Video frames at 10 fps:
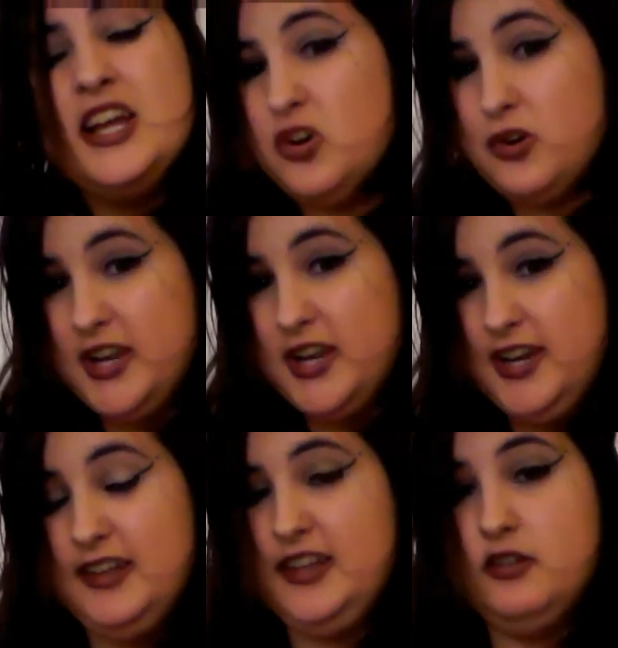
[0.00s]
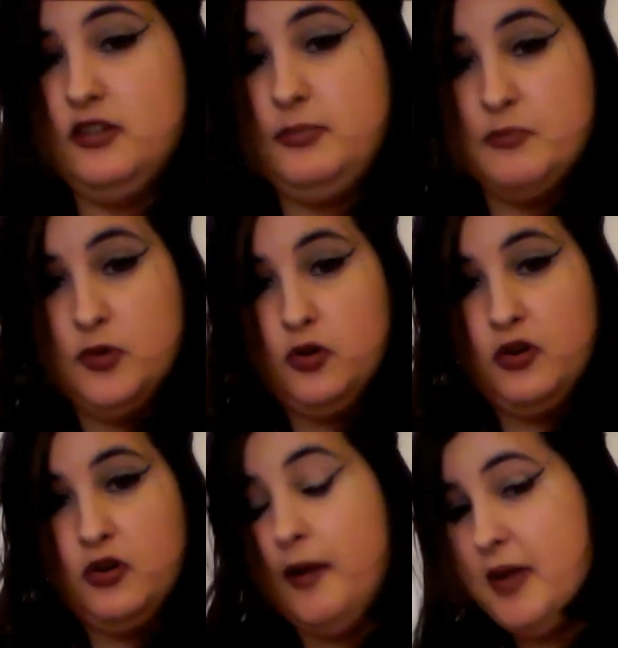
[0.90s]
talking a little bit
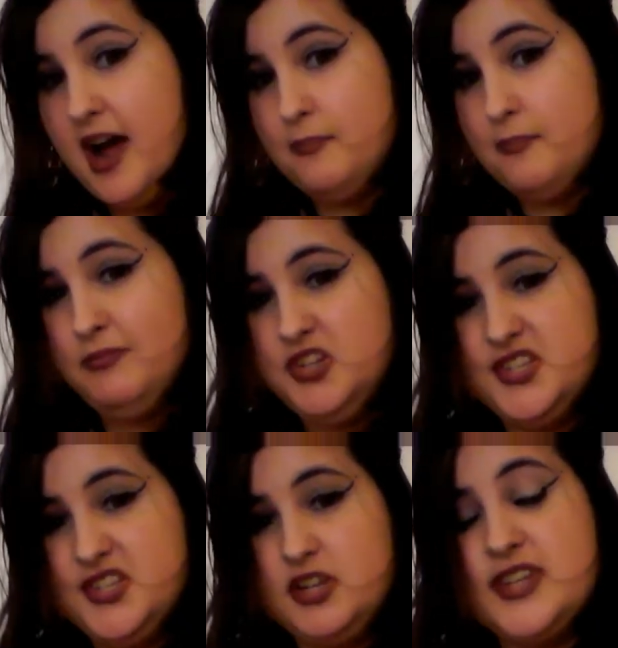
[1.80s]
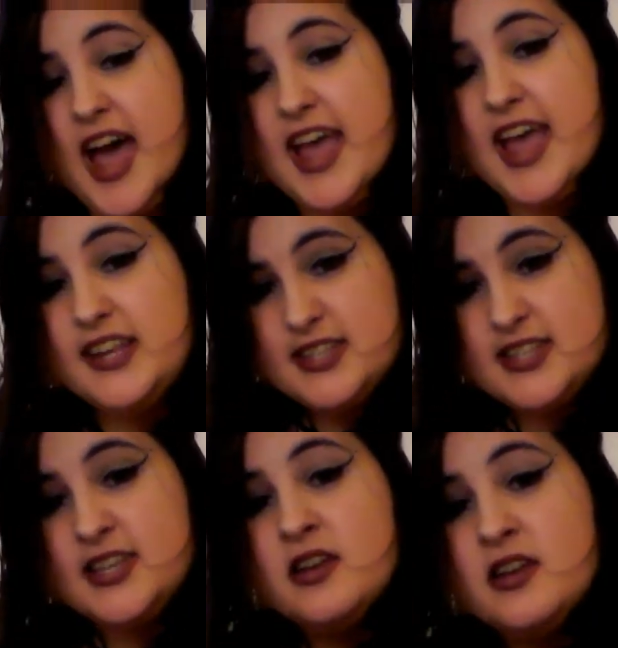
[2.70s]
more about my musical
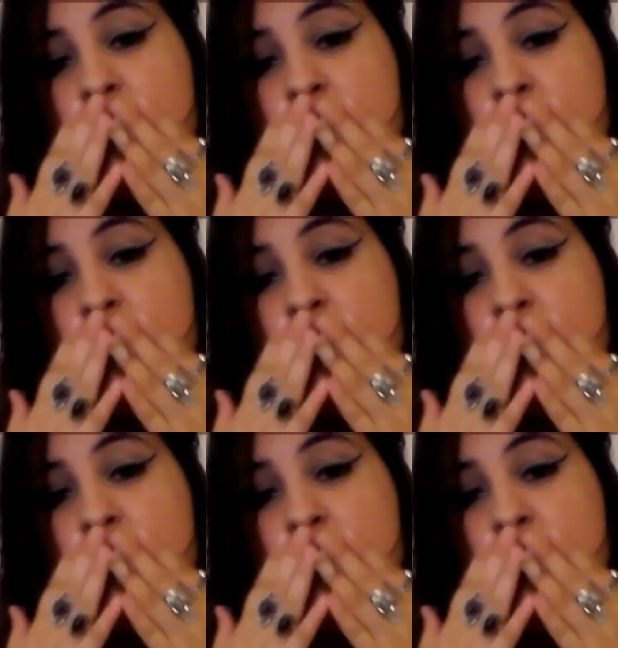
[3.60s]
tastes.